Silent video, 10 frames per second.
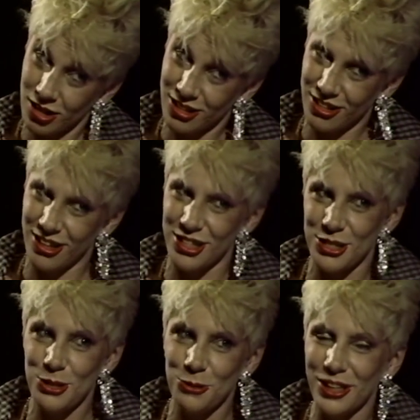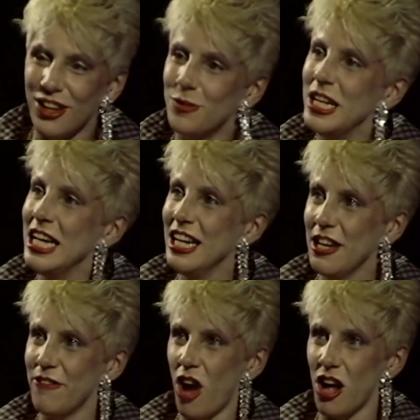all good artists do, we hope,
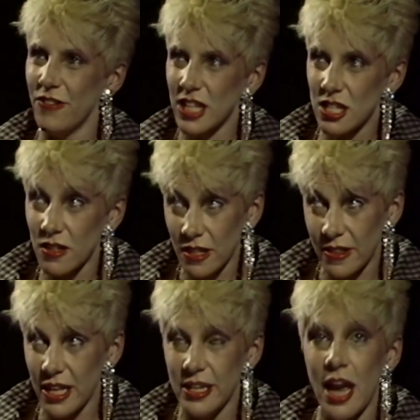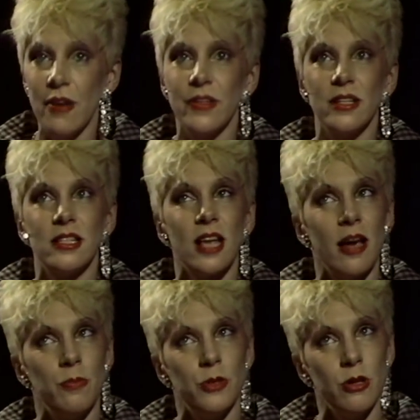evolving so that, that now that
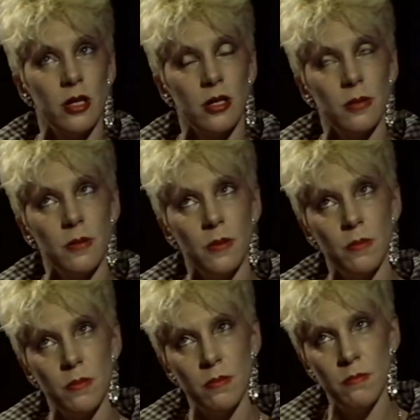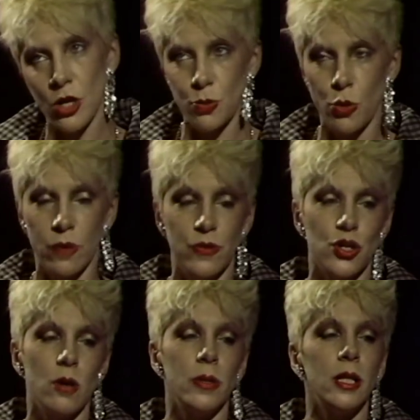I'm doing much more of the
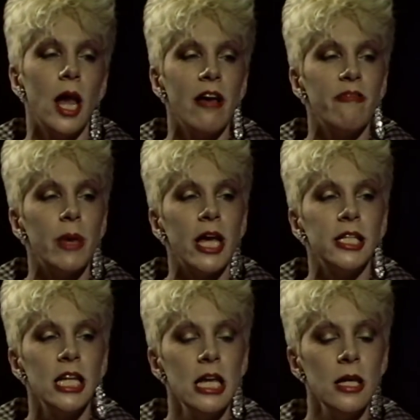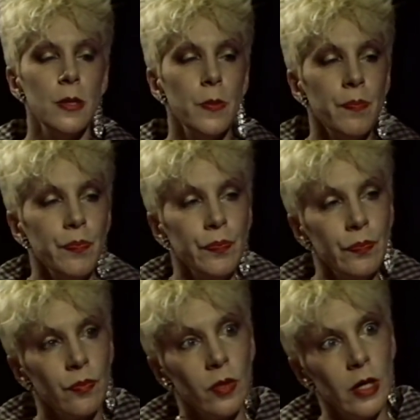show with a live band. Where's it, where's this
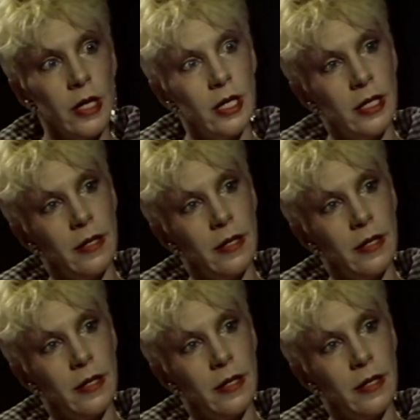club, in L A